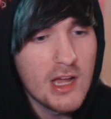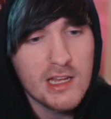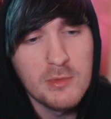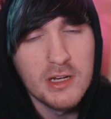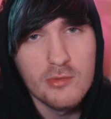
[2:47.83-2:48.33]

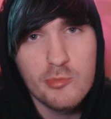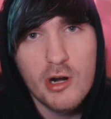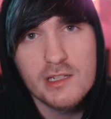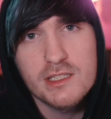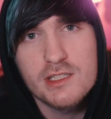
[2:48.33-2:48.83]
documenting the
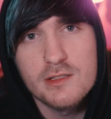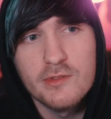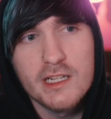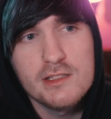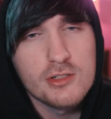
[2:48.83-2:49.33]
process of
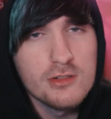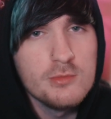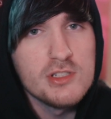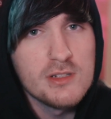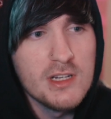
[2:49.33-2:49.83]
like certain
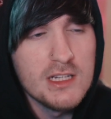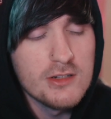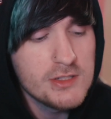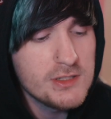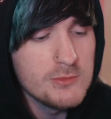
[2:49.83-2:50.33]
music
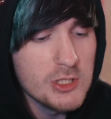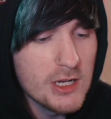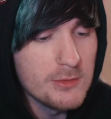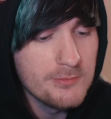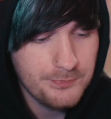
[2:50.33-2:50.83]
videos, you
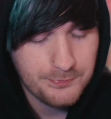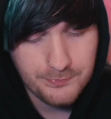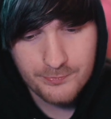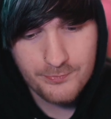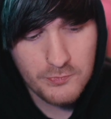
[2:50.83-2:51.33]
know,
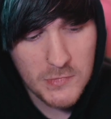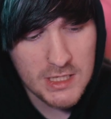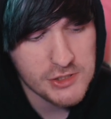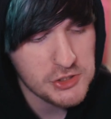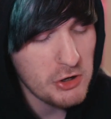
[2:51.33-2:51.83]

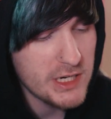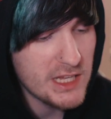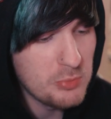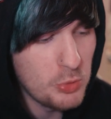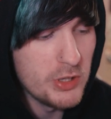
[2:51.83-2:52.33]
starting
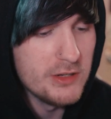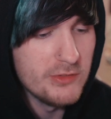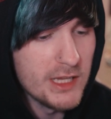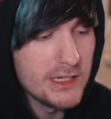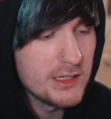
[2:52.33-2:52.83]
at the point of
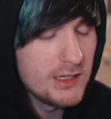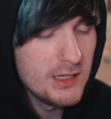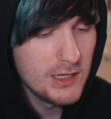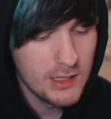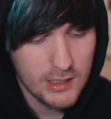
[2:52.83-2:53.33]
like
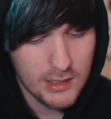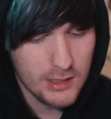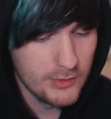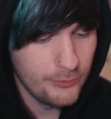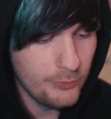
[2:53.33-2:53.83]

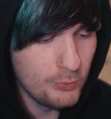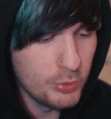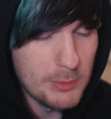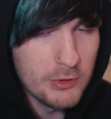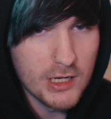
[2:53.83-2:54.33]

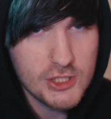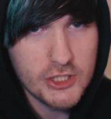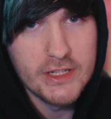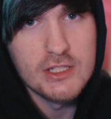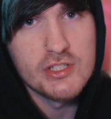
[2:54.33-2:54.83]

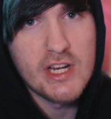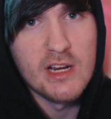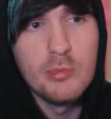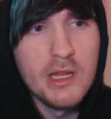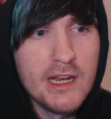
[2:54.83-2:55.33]
pre-production and just
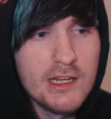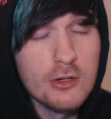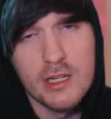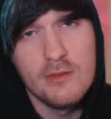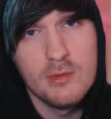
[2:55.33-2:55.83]
kind of planning,
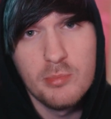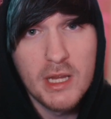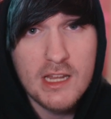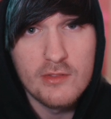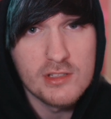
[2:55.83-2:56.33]
or even
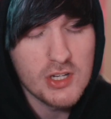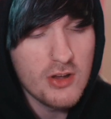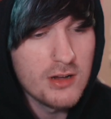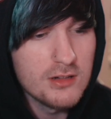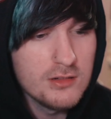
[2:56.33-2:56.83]
picking the
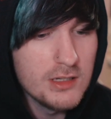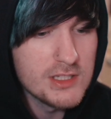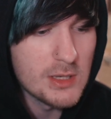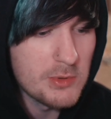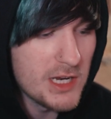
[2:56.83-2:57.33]
song in
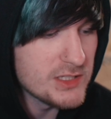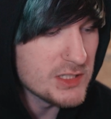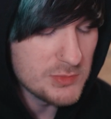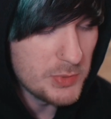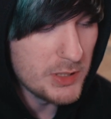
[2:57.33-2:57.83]
some
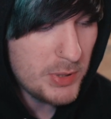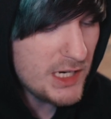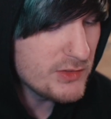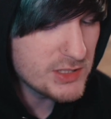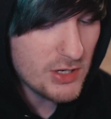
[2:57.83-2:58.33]
cases, but
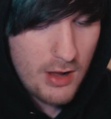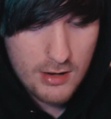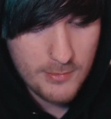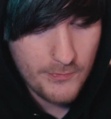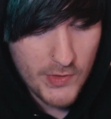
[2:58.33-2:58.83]
picking the
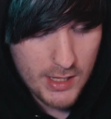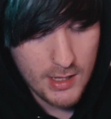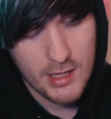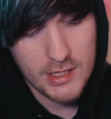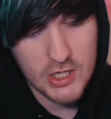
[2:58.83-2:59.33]
song,
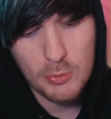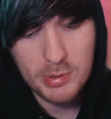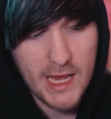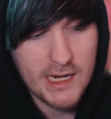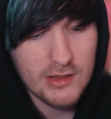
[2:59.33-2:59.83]
you know,
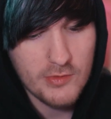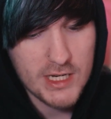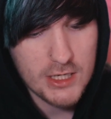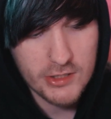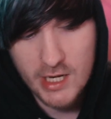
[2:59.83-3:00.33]
planning the
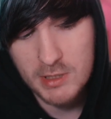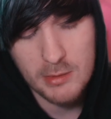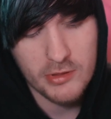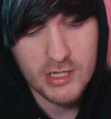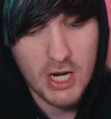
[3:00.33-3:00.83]
video, coming
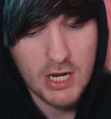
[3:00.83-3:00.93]
up with the